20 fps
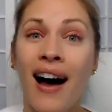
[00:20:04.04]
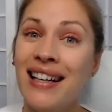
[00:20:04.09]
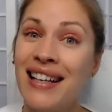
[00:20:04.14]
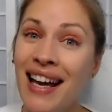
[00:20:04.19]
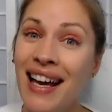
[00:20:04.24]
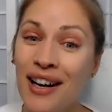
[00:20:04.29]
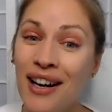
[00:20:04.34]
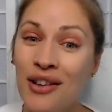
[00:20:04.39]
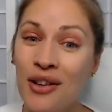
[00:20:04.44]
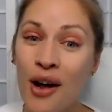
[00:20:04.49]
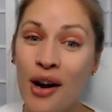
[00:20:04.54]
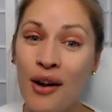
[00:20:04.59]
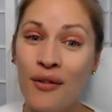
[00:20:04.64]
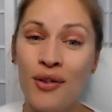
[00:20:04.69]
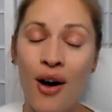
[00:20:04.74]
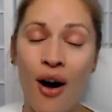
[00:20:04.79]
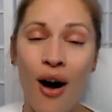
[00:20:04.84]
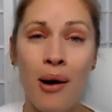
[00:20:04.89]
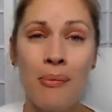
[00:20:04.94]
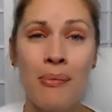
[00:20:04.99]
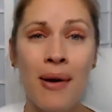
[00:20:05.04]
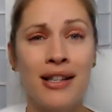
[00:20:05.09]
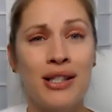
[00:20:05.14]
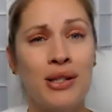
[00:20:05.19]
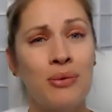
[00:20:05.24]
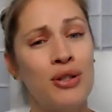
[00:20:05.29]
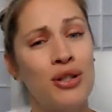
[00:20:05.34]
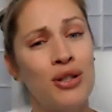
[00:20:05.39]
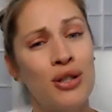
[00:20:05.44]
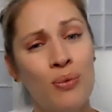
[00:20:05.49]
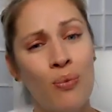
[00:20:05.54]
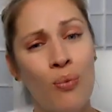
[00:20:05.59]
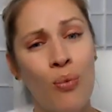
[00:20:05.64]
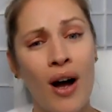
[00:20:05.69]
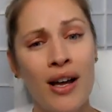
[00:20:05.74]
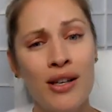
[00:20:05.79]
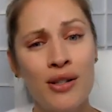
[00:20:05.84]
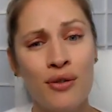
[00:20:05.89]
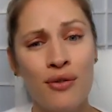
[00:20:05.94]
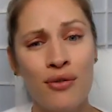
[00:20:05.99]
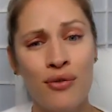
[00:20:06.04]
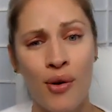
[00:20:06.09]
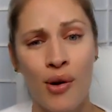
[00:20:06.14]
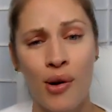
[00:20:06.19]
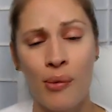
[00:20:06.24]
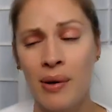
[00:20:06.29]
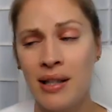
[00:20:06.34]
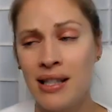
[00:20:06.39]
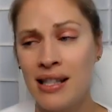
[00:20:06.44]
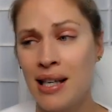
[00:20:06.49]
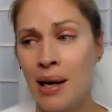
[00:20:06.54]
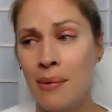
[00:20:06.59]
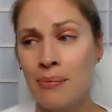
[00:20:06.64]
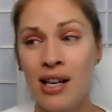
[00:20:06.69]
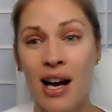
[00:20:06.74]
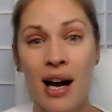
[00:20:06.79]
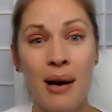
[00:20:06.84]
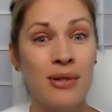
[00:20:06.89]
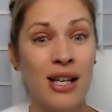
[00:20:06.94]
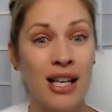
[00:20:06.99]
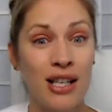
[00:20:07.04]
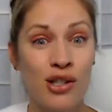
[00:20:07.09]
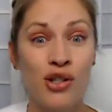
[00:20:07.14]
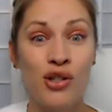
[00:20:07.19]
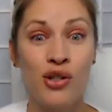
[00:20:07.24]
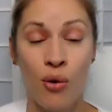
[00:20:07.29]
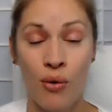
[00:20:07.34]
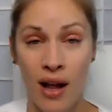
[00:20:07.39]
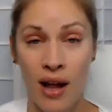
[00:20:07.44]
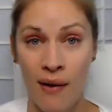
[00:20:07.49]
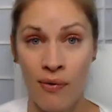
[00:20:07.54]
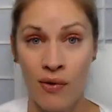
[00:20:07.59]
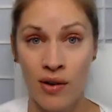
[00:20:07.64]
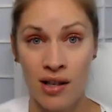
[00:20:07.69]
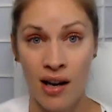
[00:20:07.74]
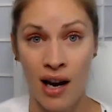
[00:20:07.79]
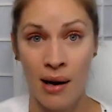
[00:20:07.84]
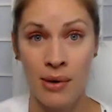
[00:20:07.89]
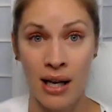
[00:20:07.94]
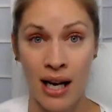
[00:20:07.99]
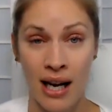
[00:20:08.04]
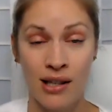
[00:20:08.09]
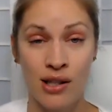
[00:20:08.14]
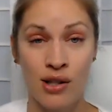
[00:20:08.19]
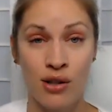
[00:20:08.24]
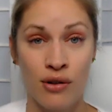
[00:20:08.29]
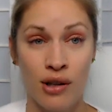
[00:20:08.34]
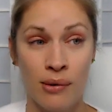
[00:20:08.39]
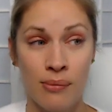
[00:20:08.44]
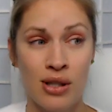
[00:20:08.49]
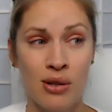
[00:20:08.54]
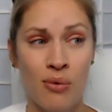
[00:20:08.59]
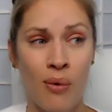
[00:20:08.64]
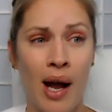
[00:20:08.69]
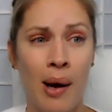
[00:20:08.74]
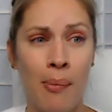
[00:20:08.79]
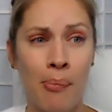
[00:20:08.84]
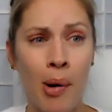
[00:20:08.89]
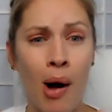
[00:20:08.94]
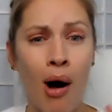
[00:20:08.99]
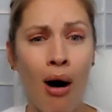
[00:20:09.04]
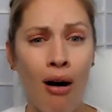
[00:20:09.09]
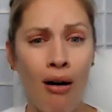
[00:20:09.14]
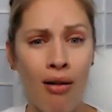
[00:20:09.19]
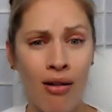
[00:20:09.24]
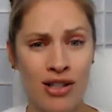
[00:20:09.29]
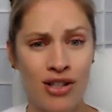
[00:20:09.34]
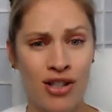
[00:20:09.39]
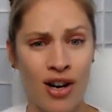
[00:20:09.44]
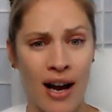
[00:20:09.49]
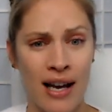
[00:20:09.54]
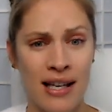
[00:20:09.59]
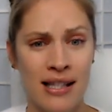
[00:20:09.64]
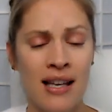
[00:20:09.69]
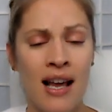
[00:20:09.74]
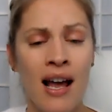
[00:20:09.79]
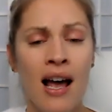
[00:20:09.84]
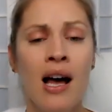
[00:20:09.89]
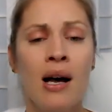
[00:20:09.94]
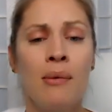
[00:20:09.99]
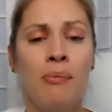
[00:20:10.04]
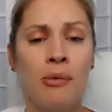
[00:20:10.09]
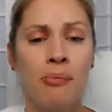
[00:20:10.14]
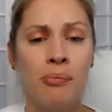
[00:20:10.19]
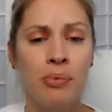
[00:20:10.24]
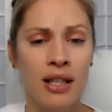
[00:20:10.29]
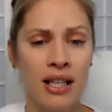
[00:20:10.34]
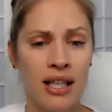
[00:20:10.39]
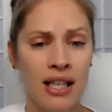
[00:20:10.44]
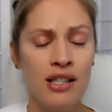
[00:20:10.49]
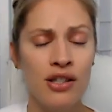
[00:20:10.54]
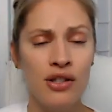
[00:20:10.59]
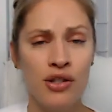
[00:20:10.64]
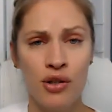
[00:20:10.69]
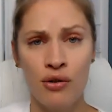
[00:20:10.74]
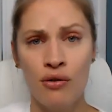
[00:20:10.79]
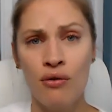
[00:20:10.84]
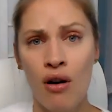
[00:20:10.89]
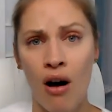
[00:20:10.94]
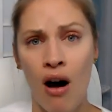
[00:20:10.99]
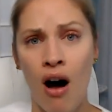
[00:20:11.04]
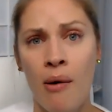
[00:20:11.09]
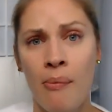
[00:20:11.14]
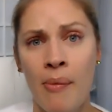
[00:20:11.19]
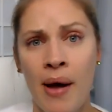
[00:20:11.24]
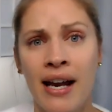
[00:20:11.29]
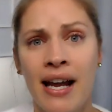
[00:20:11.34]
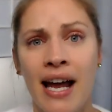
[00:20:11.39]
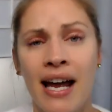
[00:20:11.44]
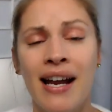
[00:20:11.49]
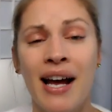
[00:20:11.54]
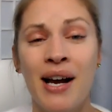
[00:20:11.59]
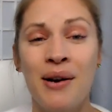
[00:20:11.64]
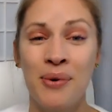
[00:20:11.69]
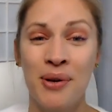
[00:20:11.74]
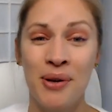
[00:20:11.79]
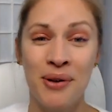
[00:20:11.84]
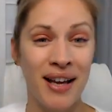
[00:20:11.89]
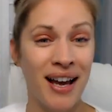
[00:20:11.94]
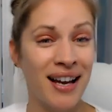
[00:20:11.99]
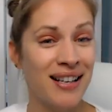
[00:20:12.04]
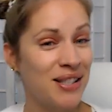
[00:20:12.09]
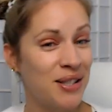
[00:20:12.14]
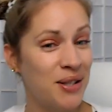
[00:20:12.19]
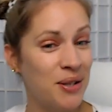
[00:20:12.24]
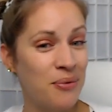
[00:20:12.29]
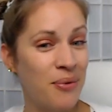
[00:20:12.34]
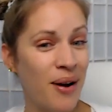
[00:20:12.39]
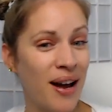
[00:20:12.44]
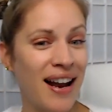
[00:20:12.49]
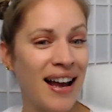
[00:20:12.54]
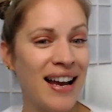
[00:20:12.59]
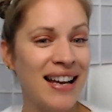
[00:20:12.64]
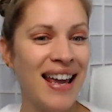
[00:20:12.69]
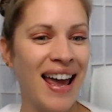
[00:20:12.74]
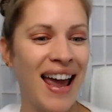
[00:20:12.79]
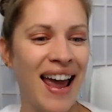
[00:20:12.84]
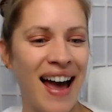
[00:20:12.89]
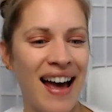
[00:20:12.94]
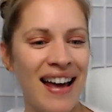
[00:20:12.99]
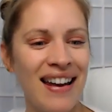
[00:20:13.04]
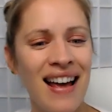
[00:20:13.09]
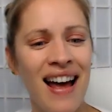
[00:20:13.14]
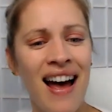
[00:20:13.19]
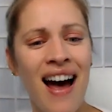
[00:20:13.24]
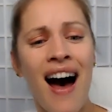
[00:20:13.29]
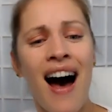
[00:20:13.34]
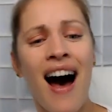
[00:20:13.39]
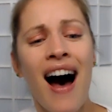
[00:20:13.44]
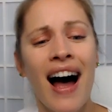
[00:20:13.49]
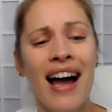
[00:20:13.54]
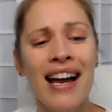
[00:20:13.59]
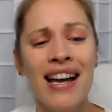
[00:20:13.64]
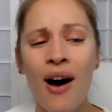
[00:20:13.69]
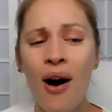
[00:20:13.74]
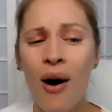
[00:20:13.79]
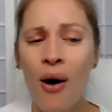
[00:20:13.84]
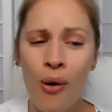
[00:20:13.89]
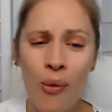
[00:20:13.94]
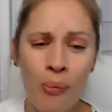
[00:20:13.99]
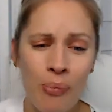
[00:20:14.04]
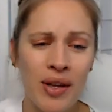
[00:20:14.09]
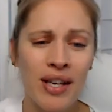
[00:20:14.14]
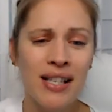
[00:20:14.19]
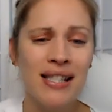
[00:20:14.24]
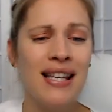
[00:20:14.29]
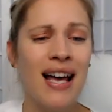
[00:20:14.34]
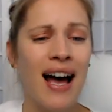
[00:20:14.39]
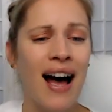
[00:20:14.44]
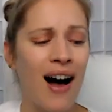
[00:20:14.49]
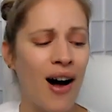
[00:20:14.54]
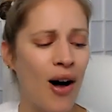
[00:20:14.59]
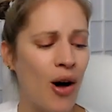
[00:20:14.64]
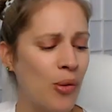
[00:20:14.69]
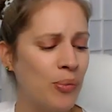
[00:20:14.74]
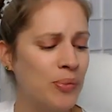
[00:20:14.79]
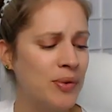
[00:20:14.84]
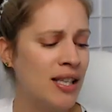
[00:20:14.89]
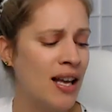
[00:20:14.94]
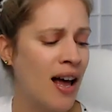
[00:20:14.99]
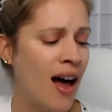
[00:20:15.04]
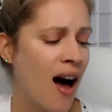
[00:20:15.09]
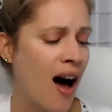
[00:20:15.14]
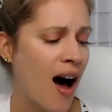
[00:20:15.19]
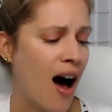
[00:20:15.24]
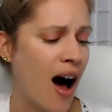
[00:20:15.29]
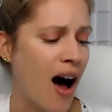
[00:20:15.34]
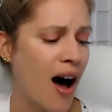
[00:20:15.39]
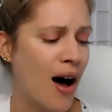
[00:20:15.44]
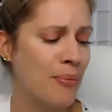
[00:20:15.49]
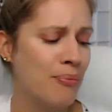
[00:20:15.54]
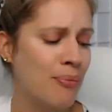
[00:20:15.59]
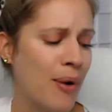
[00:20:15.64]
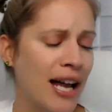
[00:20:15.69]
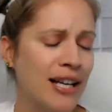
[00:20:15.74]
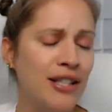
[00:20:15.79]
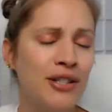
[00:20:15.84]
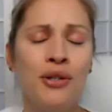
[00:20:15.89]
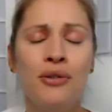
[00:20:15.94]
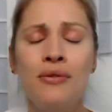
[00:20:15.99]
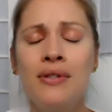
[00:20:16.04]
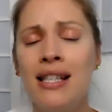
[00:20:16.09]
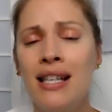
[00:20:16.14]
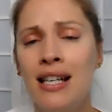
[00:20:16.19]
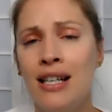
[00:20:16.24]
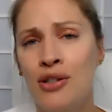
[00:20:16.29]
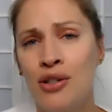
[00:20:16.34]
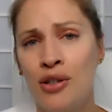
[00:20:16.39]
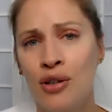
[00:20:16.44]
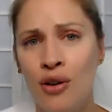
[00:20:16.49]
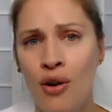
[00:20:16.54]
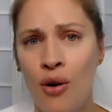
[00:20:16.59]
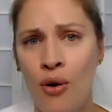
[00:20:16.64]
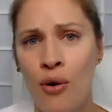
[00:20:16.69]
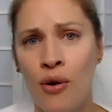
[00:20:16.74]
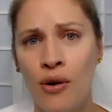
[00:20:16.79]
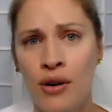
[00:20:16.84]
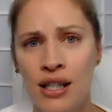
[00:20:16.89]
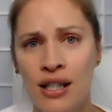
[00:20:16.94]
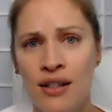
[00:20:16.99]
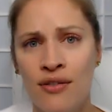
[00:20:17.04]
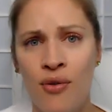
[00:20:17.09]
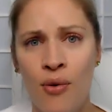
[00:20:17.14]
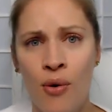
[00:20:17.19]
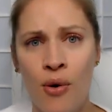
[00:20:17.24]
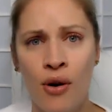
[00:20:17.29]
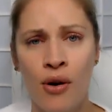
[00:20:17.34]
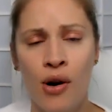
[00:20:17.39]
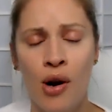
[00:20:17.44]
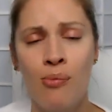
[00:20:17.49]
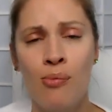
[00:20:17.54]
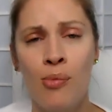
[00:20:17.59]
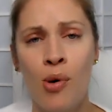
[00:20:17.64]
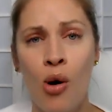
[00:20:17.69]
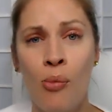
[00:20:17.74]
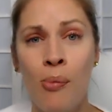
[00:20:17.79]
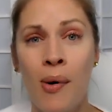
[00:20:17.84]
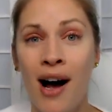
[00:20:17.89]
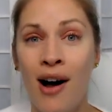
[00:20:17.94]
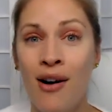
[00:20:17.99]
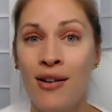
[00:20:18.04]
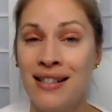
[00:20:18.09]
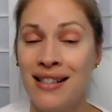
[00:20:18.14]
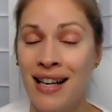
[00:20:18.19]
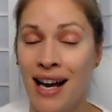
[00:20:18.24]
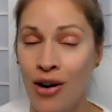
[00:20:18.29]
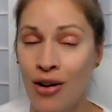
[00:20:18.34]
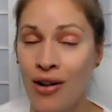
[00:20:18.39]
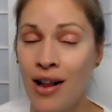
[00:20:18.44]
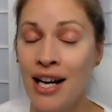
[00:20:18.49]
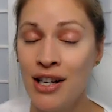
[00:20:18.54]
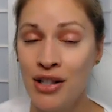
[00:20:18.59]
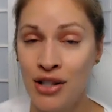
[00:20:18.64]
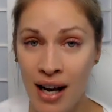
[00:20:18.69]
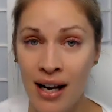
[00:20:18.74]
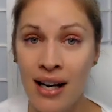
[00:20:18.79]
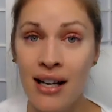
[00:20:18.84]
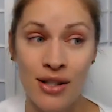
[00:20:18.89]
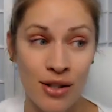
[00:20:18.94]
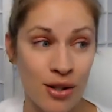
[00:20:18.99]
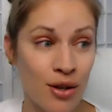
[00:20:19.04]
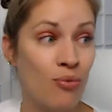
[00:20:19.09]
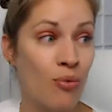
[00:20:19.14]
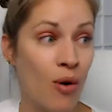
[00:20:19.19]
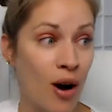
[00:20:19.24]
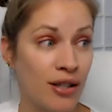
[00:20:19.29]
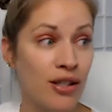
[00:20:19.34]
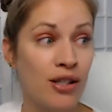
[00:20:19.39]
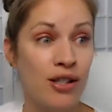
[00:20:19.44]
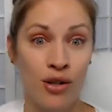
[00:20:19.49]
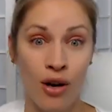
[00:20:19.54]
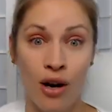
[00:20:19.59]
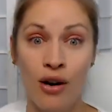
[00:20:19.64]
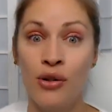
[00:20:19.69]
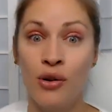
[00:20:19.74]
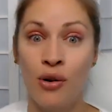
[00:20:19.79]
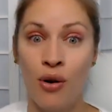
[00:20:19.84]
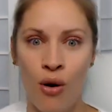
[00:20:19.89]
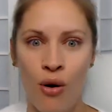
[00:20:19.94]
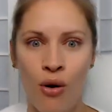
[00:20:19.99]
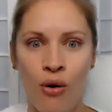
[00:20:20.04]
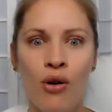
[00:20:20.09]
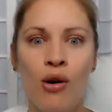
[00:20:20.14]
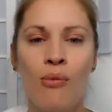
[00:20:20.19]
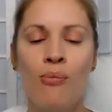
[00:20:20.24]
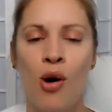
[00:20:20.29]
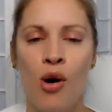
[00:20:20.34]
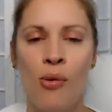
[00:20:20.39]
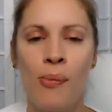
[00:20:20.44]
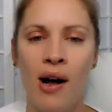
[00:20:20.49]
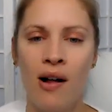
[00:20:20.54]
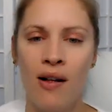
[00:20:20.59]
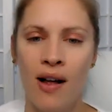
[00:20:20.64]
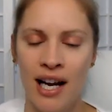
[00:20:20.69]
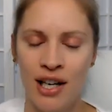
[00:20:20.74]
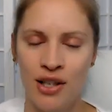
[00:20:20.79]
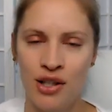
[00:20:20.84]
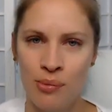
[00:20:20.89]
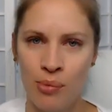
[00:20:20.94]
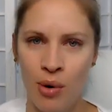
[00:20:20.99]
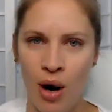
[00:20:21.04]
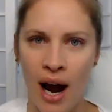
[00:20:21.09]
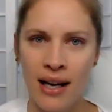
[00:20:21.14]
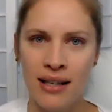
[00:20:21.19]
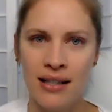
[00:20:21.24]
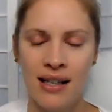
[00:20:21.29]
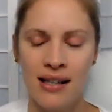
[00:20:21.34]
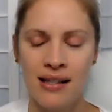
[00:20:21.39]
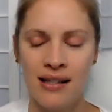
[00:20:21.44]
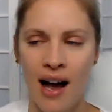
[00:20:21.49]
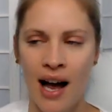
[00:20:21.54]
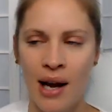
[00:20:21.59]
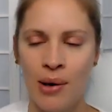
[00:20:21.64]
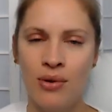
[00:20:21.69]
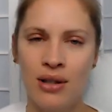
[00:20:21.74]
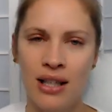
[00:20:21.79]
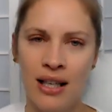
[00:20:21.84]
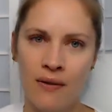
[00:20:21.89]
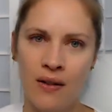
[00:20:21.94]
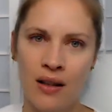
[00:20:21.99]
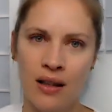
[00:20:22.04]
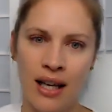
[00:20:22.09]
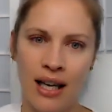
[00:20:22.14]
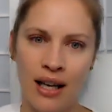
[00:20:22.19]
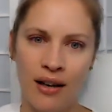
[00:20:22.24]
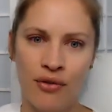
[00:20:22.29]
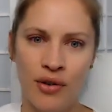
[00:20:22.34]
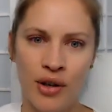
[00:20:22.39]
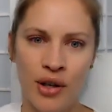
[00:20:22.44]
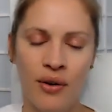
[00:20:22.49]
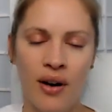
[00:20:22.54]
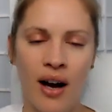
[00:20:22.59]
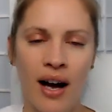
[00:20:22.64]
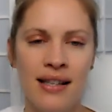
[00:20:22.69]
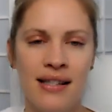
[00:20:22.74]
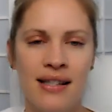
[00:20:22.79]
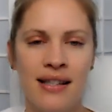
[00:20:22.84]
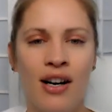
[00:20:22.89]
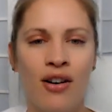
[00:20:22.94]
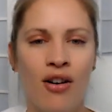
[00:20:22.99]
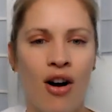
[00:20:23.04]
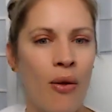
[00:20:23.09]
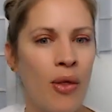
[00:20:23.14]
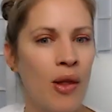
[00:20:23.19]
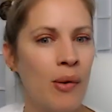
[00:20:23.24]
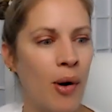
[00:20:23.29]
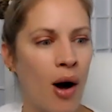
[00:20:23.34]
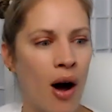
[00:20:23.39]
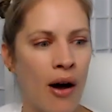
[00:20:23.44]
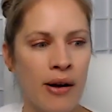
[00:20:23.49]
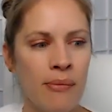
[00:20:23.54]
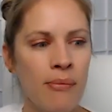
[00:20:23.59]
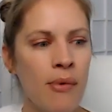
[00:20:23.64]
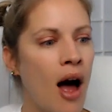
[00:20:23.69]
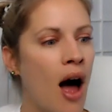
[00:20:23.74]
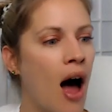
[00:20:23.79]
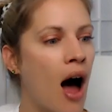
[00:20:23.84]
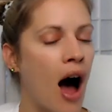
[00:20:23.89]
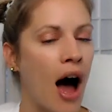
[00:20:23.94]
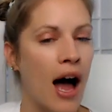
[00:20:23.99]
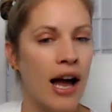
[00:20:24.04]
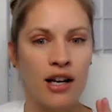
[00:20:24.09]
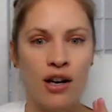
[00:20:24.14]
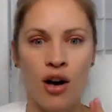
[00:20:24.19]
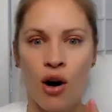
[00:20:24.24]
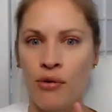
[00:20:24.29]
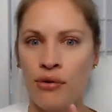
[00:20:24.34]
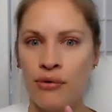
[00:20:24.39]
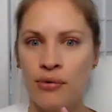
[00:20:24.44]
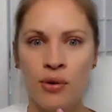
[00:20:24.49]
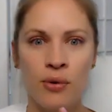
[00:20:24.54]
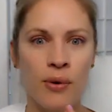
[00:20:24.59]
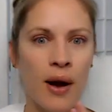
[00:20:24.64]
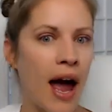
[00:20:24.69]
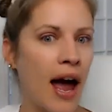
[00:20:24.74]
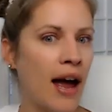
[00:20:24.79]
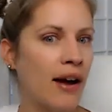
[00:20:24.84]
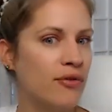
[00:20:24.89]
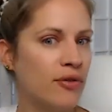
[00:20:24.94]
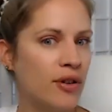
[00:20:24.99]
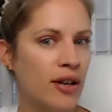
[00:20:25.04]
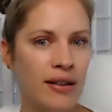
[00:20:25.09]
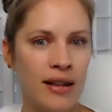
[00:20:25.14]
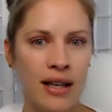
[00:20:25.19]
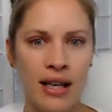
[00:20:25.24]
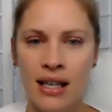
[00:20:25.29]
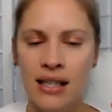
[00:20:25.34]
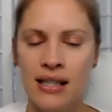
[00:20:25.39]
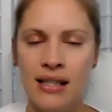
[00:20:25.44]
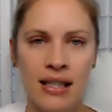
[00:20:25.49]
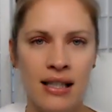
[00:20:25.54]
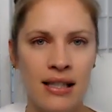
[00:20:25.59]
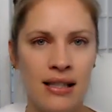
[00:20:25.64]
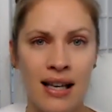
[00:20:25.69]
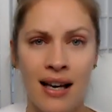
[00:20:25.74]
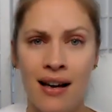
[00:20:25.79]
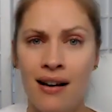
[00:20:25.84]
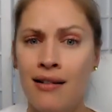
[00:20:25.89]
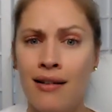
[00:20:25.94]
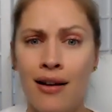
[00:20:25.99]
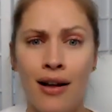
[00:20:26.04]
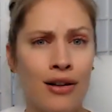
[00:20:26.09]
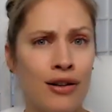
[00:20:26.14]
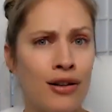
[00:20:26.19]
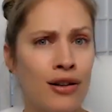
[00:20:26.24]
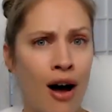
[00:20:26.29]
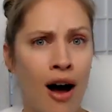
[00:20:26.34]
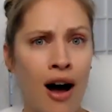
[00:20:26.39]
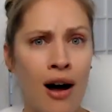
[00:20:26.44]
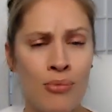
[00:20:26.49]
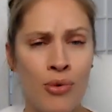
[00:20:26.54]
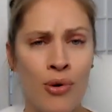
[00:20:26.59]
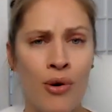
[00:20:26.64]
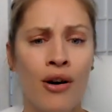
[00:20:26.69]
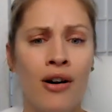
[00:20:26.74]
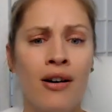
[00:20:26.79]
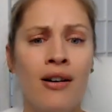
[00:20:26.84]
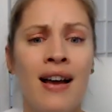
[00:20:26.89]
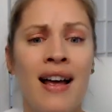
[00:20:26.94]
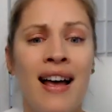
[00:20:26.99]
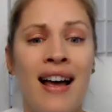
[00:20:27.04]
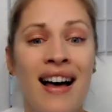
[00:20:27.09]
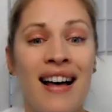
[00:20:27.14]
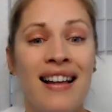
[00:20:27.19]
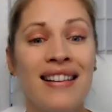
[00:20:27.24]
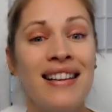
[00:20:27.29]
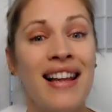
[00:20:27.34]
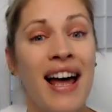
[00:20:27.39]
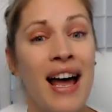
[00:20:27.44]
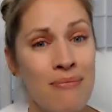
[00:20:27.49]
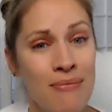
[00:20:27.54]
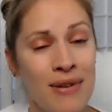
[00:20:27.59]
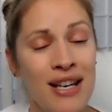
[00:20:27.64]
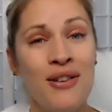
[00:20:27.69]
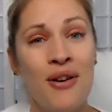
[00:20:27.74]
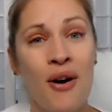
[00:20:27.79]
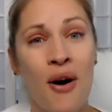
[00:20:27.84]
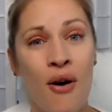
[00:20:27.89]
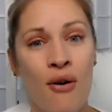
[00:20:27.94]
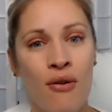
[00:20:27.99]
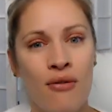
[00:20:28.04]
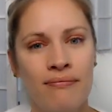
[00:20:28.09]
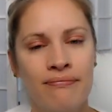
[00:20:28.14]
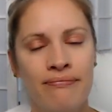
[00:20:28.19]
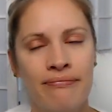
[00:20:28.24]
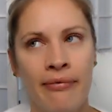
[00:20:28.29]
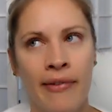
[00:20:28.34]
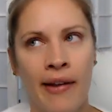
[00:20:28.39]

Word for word: I get a lot of comments, which is wonderful, but sometimes I just don't have the time to answer them. So I apologize, but please do comment and I will get to you when I can. I hope this helped. Um, I do teach a course for mobile dental hygienists who want to start their own mobile hygiene practice. I will leave the link for you guys there on the bottom. I go through everything in detail, a lot more. Let me know